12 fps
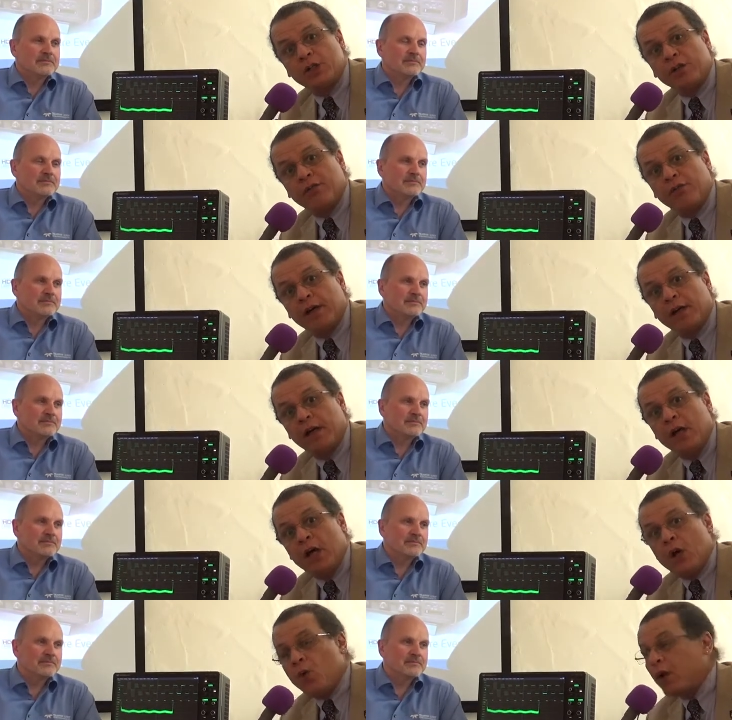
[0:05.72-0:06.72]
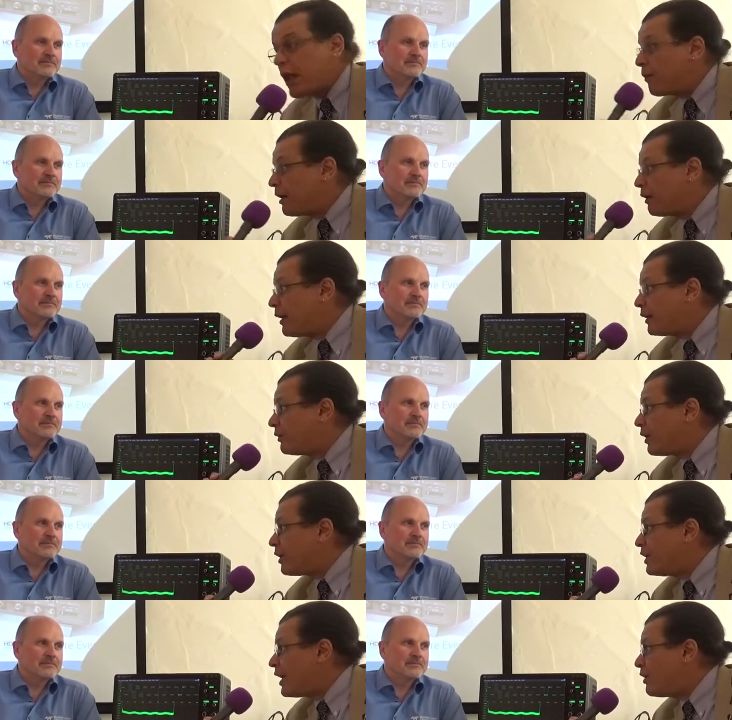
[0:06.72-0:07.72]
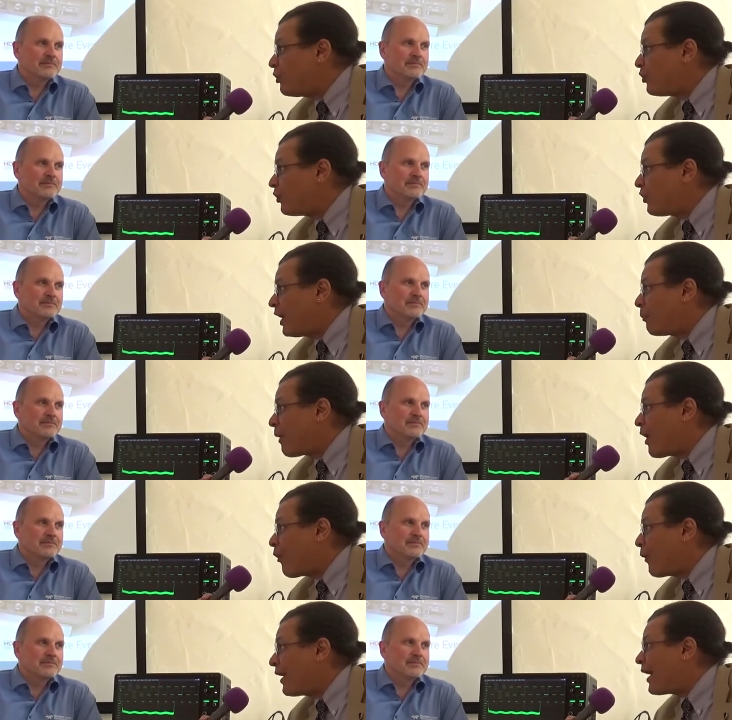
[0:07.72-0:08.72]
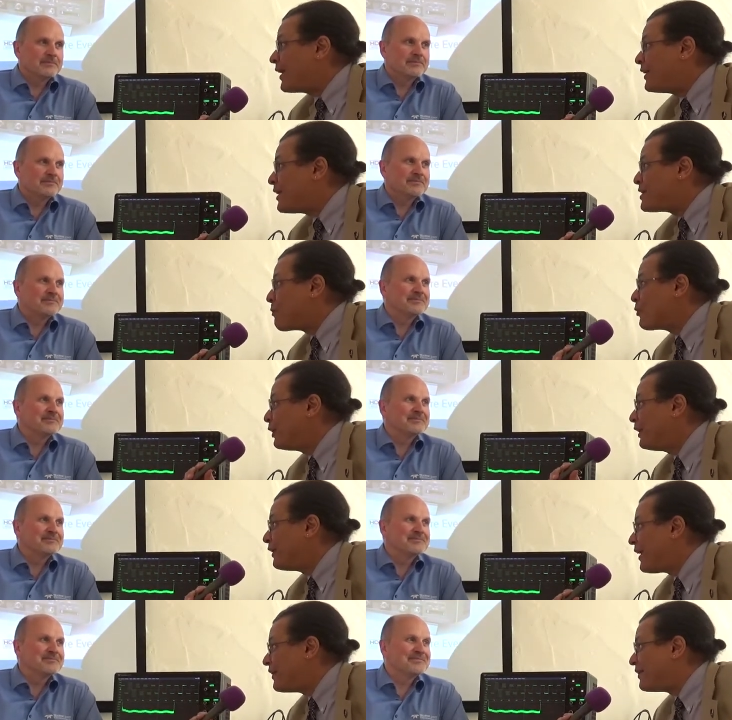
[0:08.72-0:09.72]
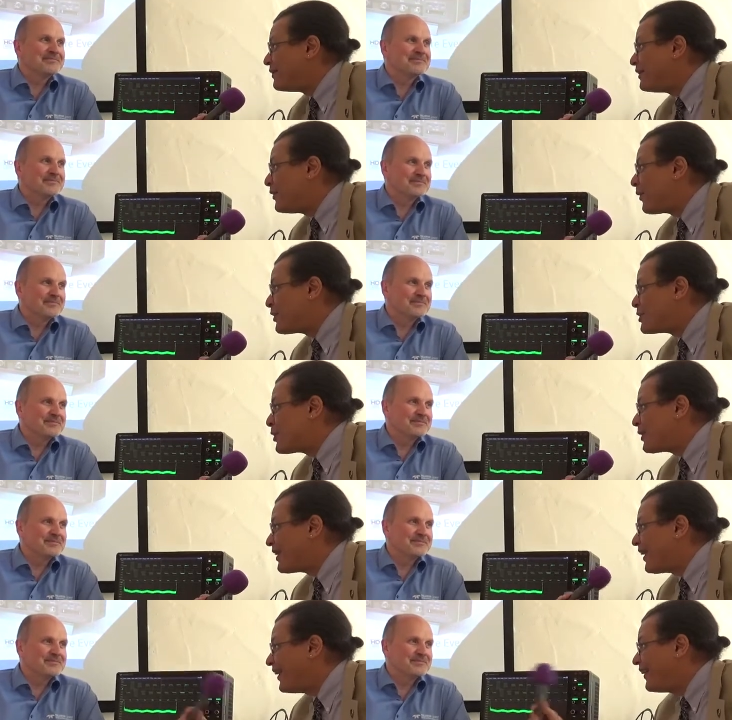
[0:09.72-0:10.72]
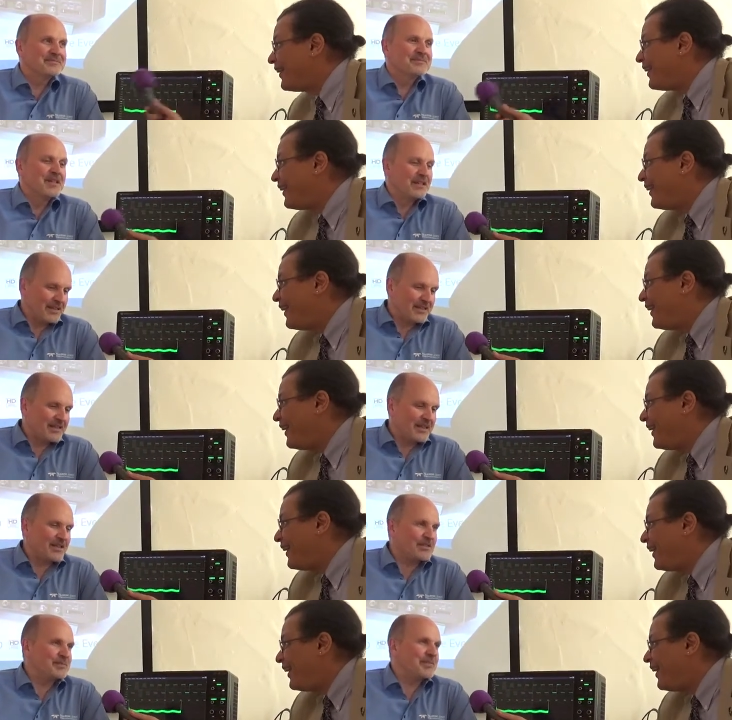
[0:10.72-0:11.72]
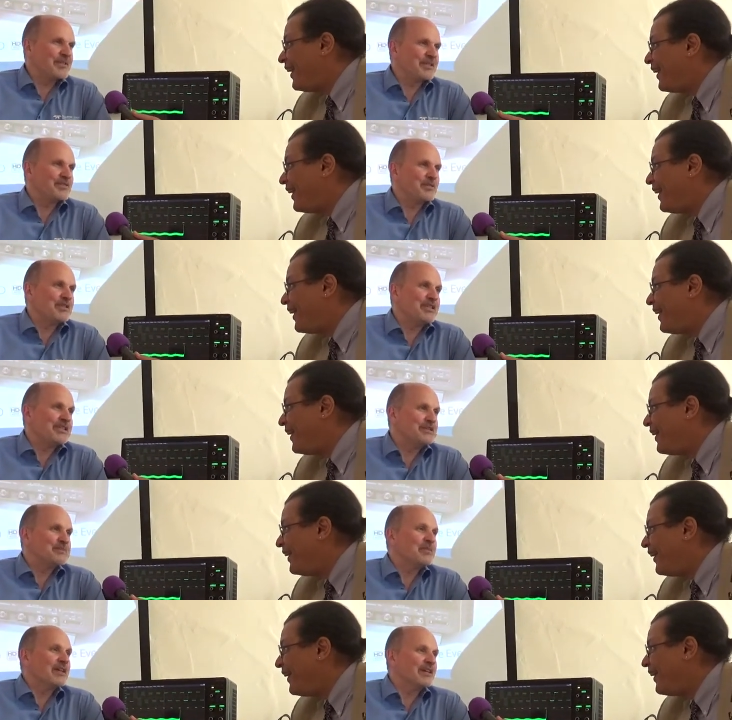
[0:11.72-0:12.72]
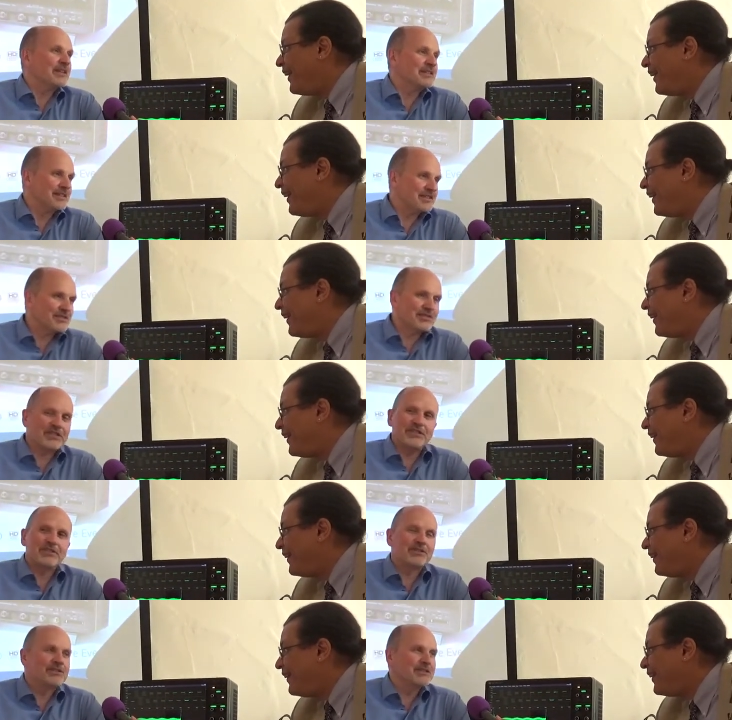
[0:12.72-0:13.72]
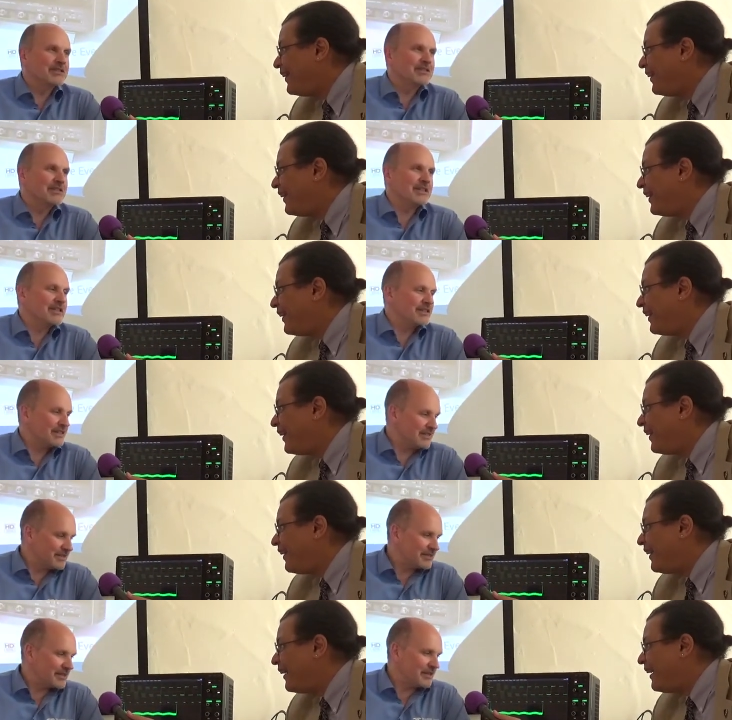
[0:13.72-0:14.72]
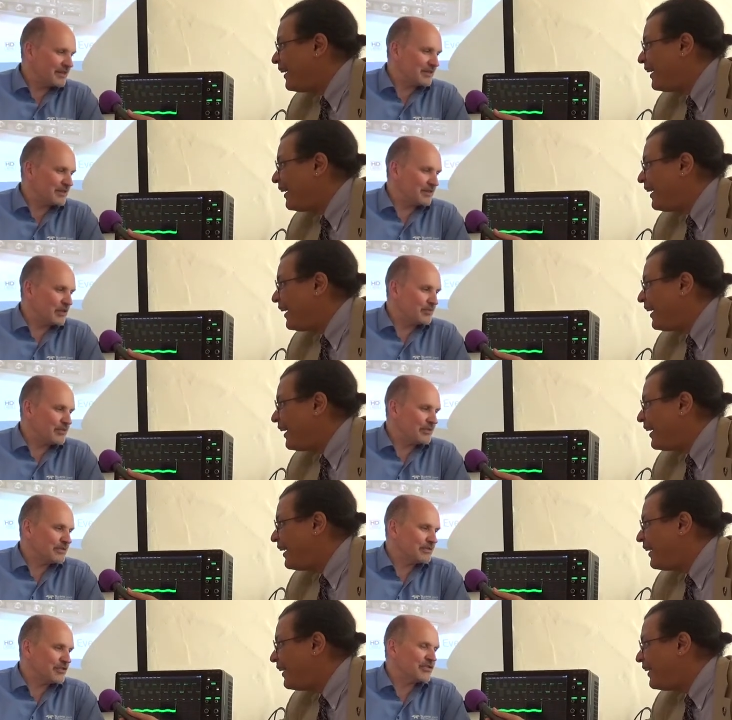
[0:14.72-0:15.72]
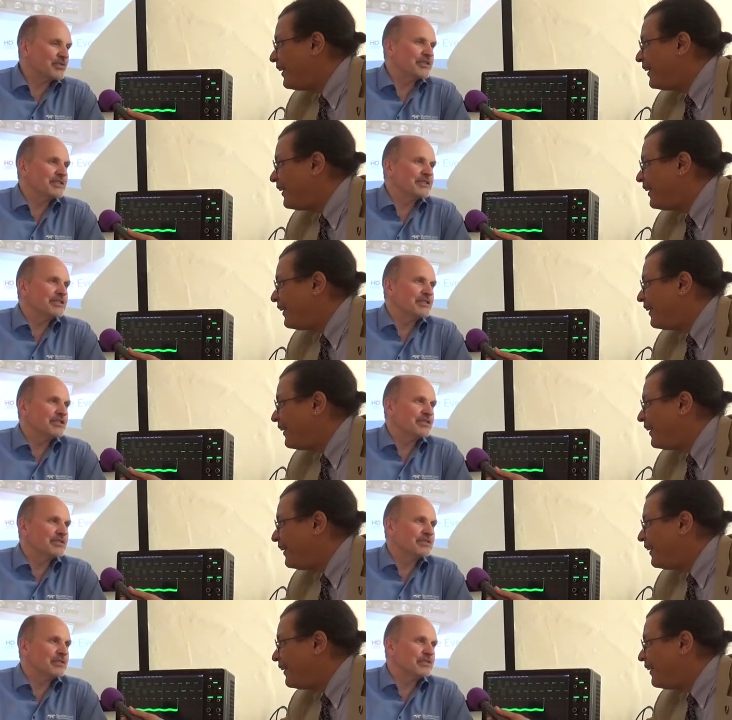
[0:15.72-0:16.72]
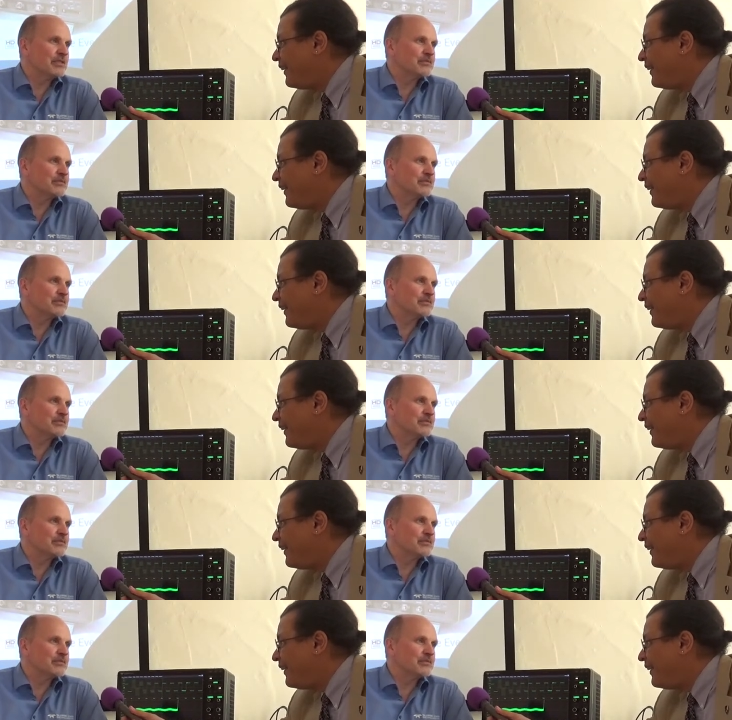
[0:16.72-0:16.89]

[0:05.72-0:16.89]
Speaker 1: of, uh, well, I'm going to let uh, Jens say it, by the way. Hi, Jens. I'm really glad to see you on the show today.
Speaker 2: Hello, nice to be here, and nice to see you all, guys, and uh, hope you have enjoyed the show of our